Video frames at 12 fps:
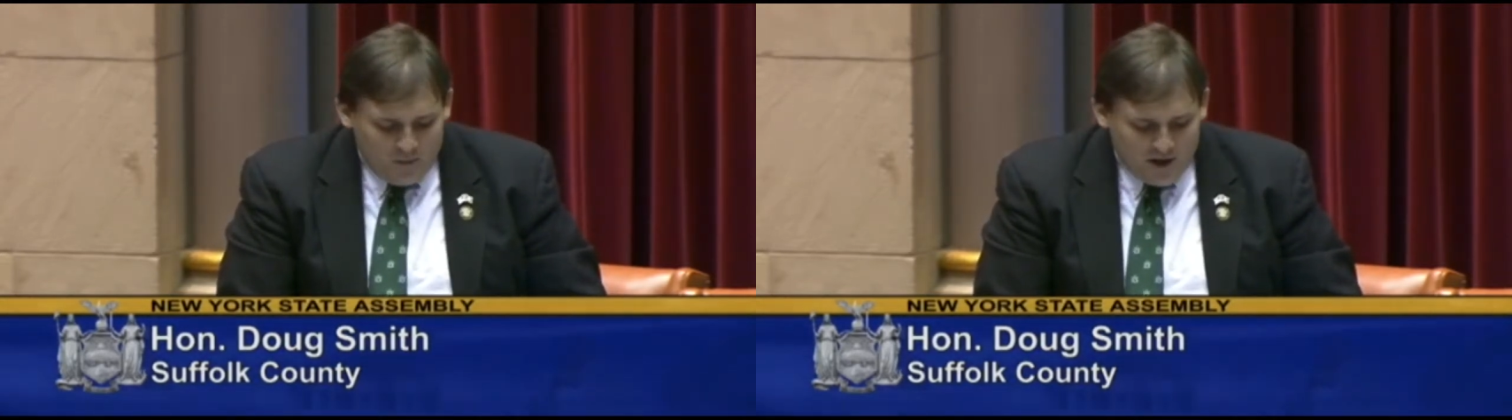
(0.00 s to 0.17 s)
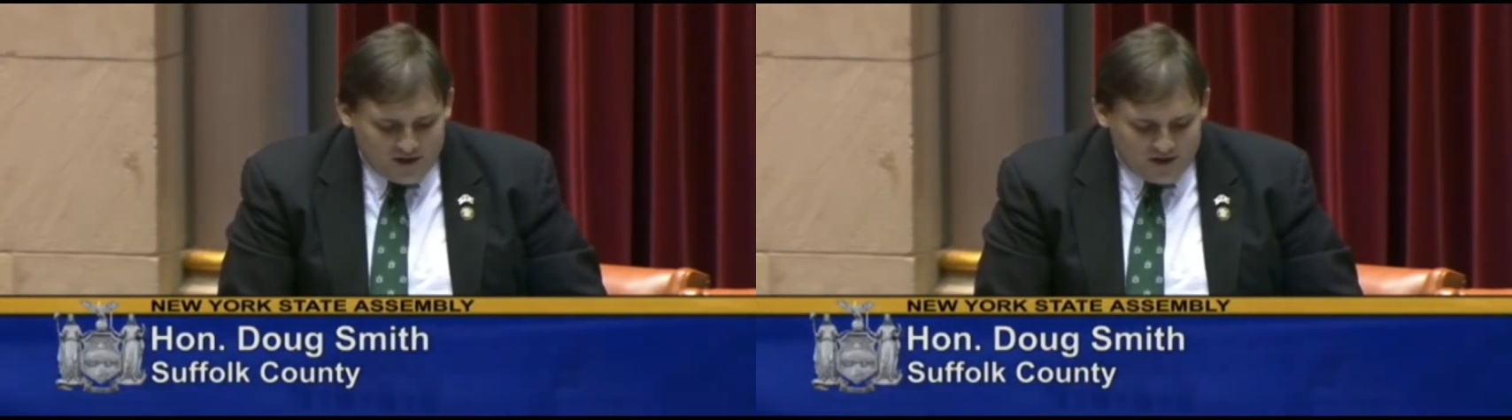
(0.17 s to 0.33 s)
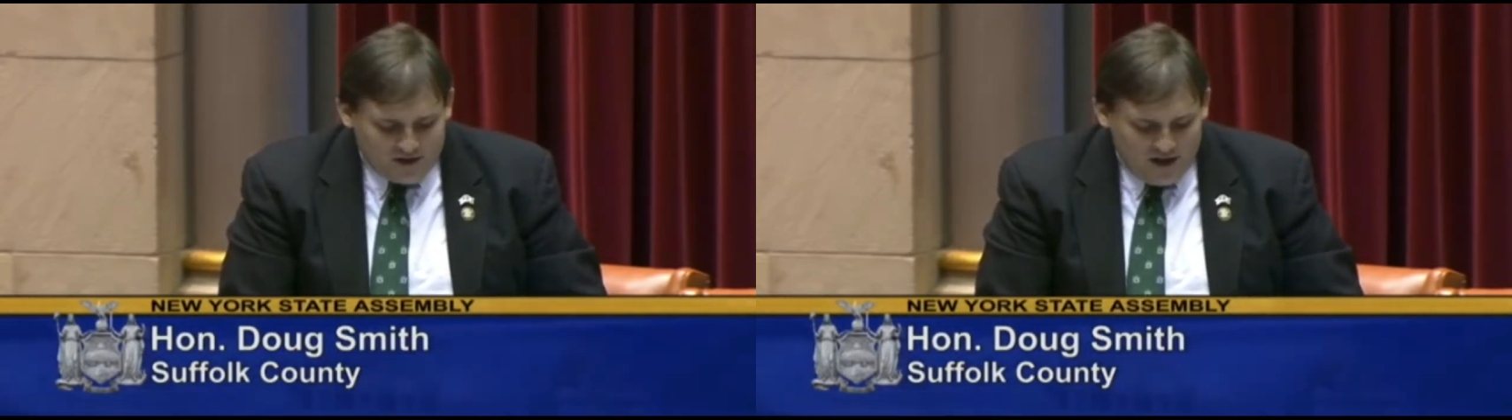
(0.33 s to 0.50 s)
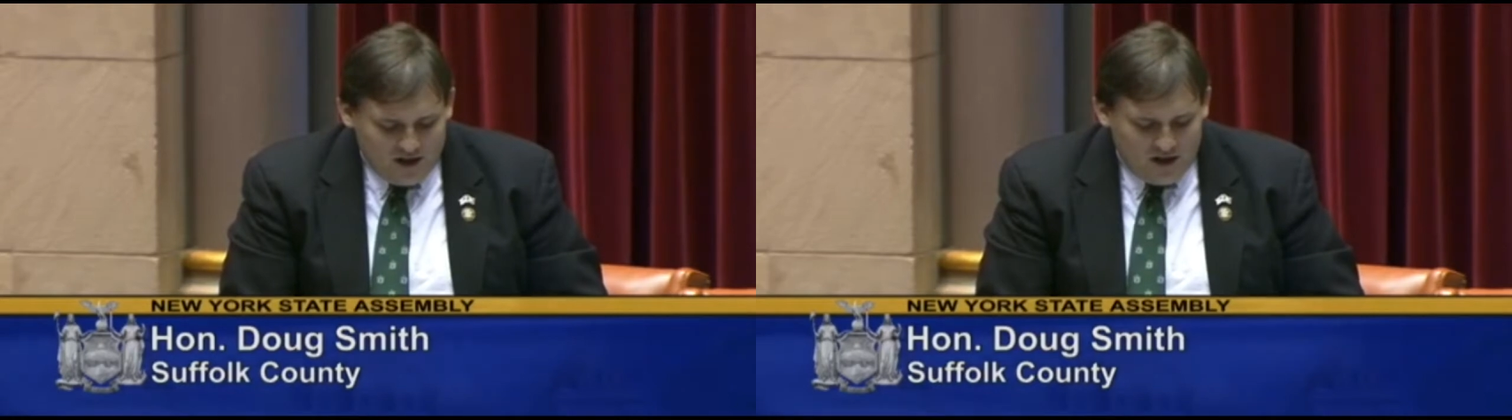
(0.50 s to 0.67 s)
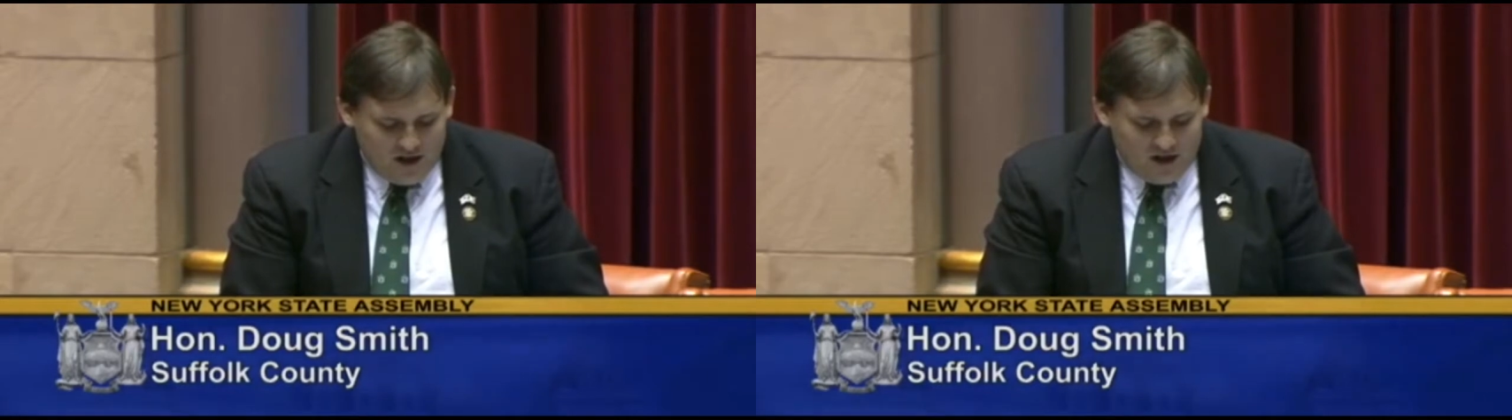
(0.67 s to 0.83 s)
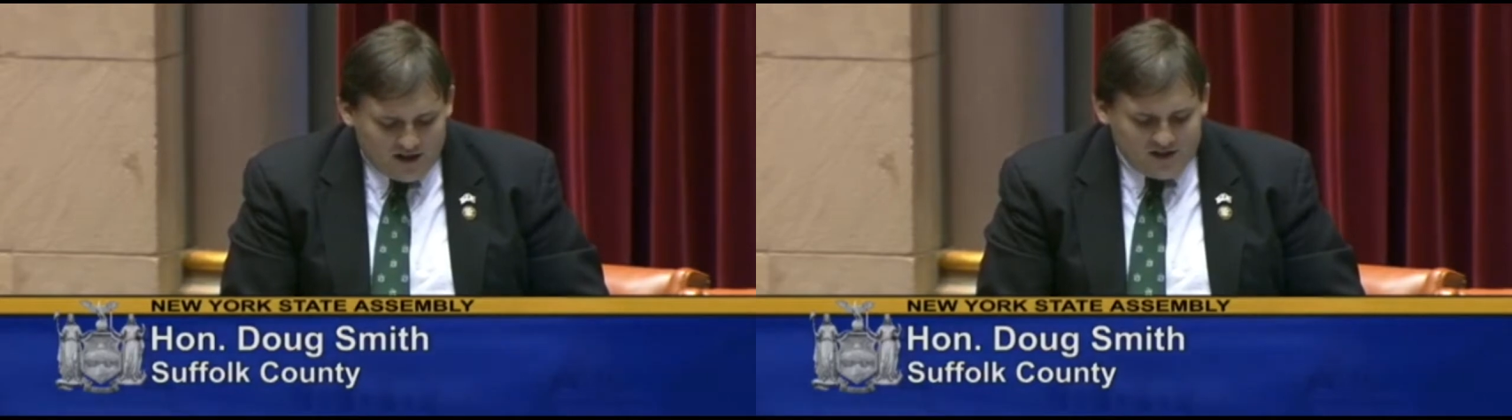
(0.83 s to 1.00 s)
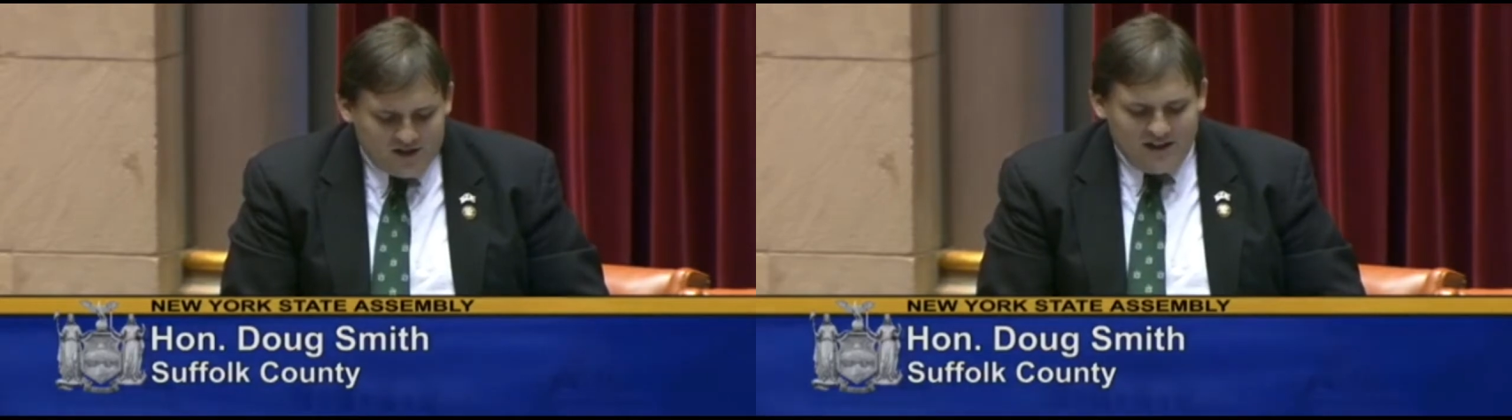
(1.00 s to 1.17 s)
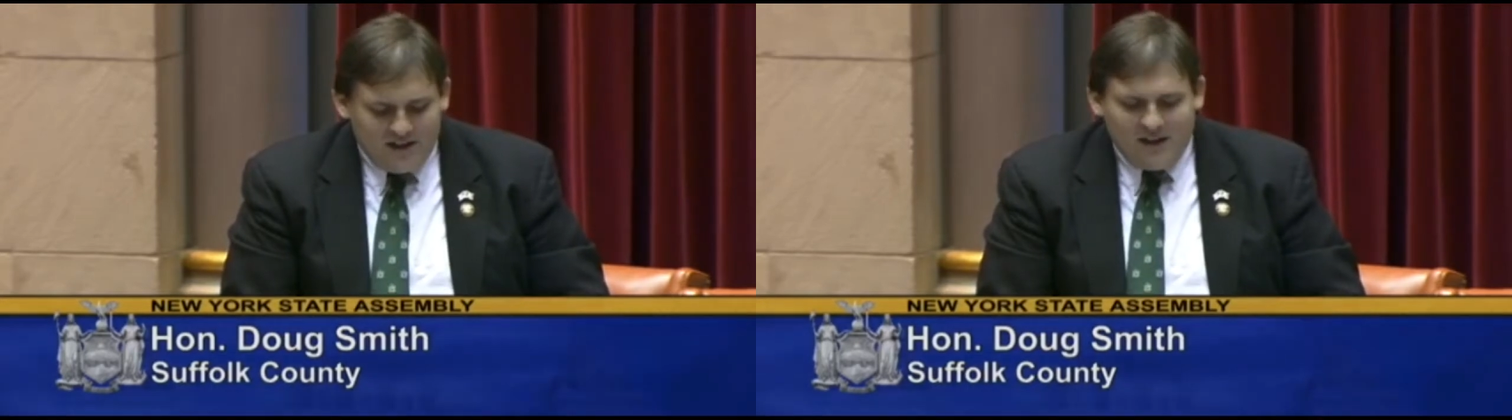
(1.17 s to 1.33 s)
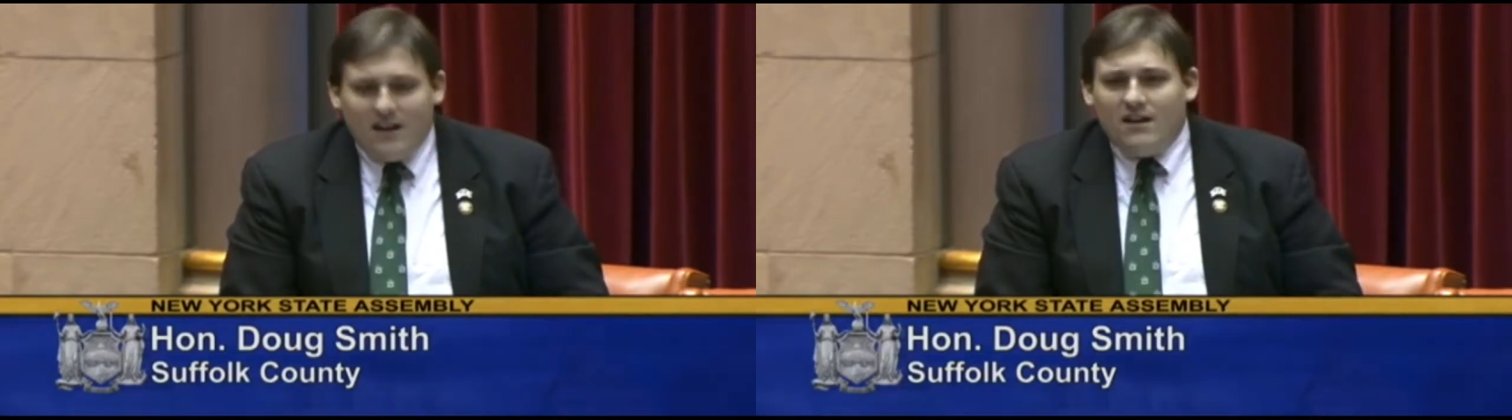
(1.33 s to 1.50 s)
be
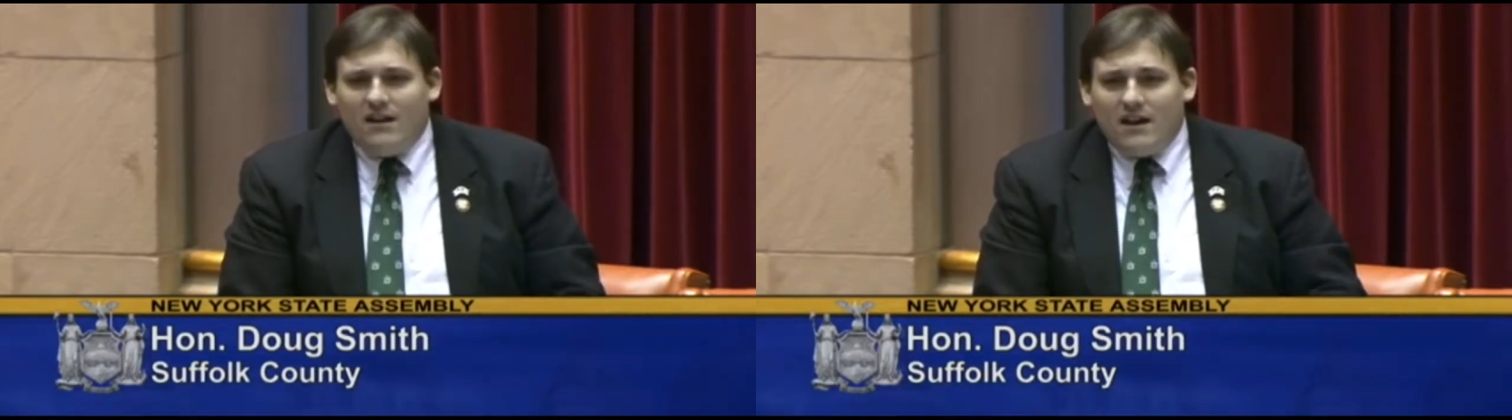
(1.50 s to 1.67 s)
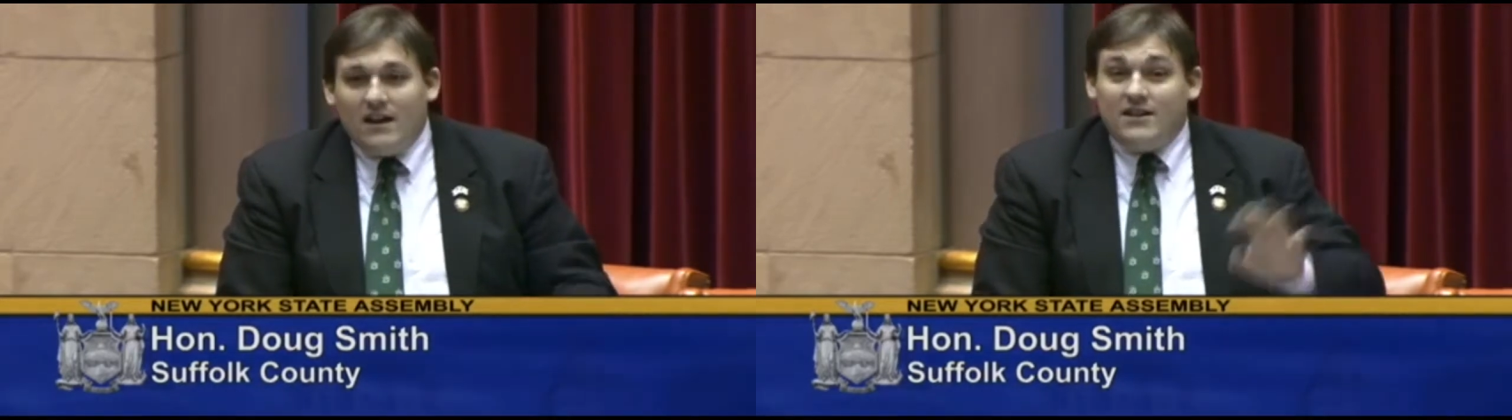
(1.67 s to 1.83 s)
extended in